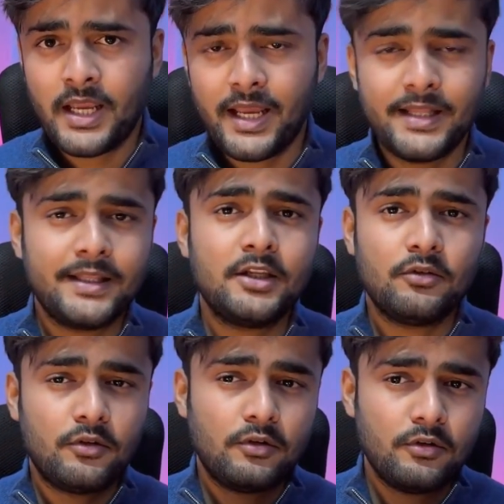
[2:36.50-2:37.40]
And
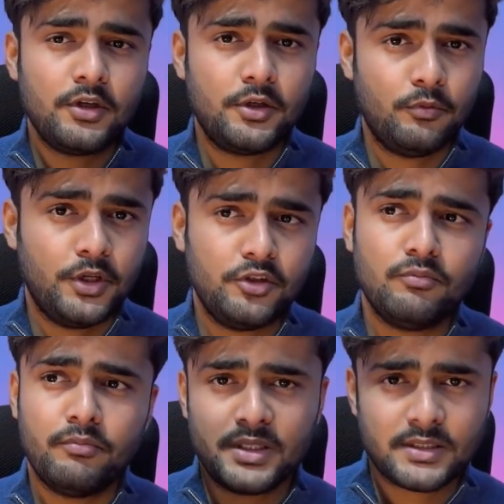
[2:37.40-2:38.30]
then only when you
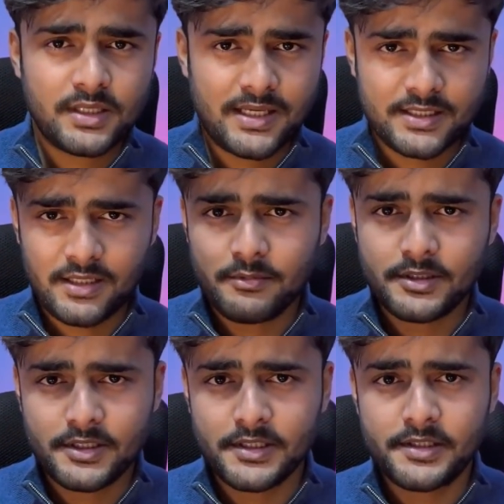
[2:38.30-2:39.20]
mix HTML,
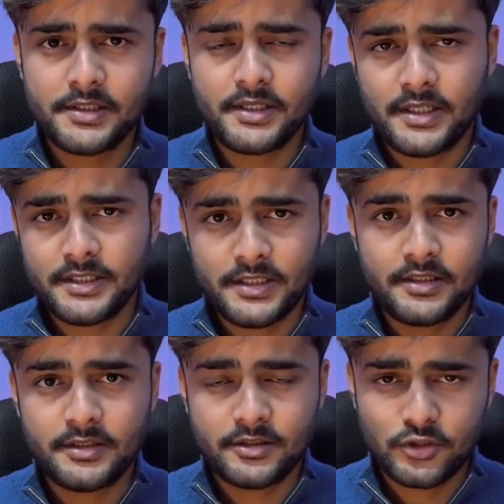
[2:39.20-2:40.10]
CSS and
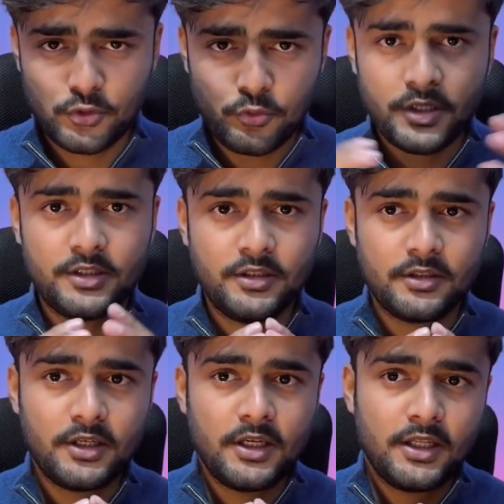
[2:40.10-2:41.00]
JS
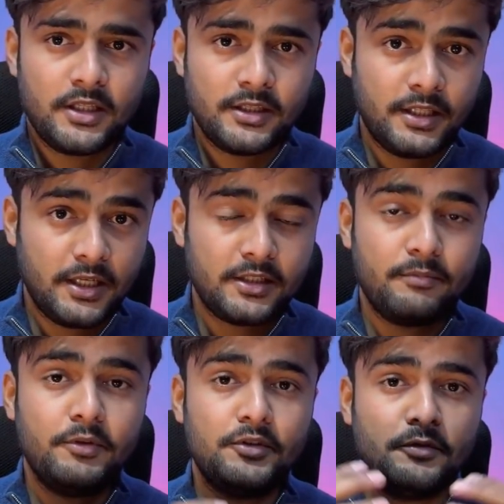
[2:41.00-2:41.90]
together, then the
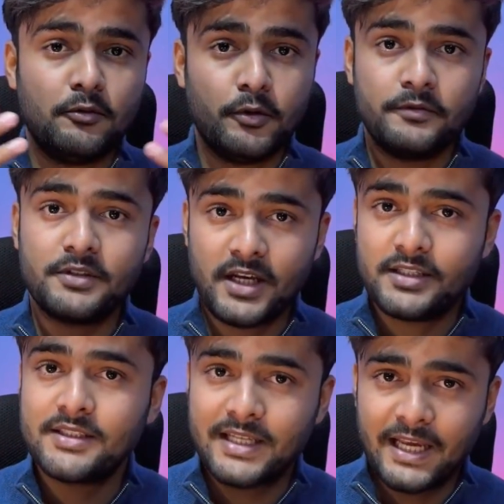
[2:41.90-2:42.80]
beautiful
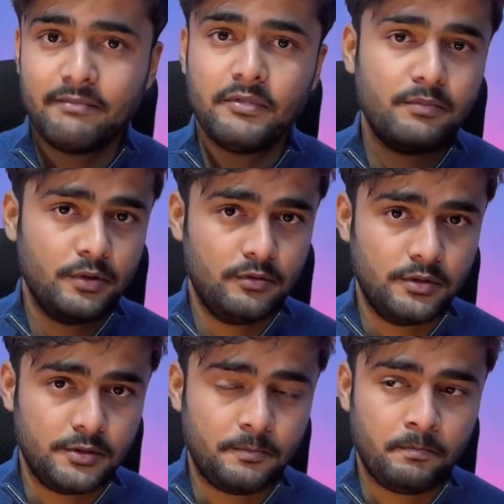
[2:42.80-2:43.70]
websites can be
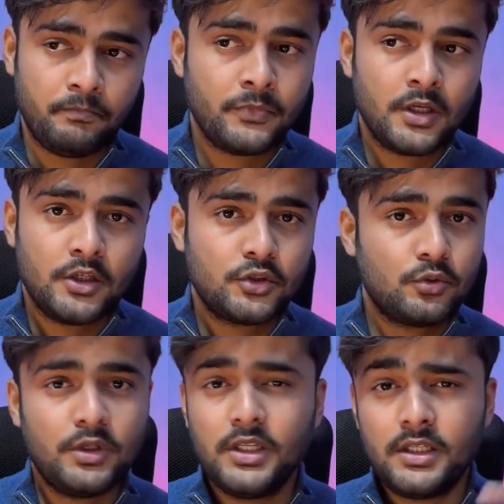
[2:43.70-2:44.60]
built. So
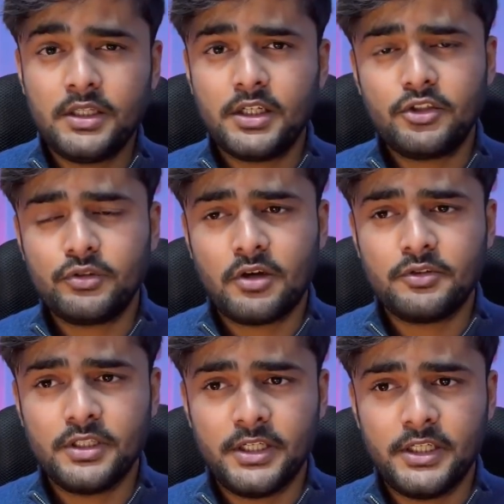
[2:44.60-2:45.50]
in year
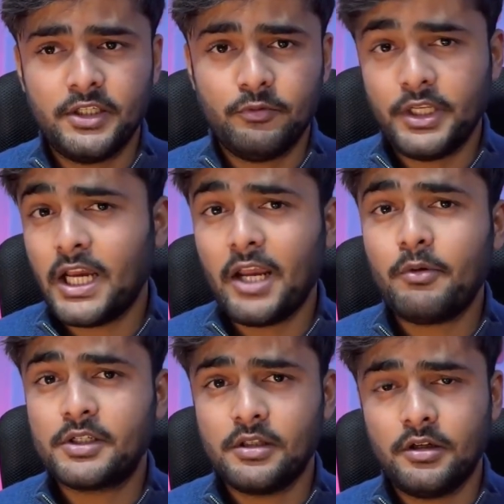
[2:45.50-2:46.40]
2018, when I
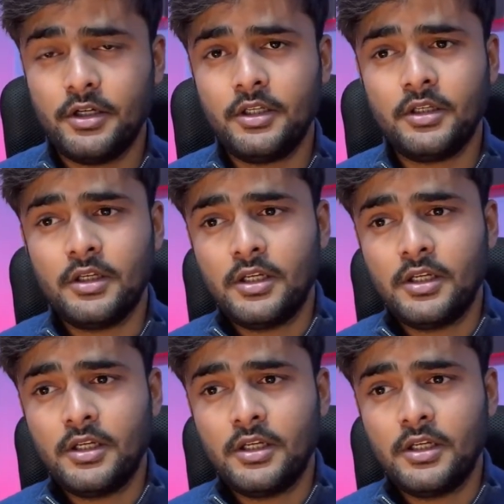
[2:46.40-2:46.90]
was learning,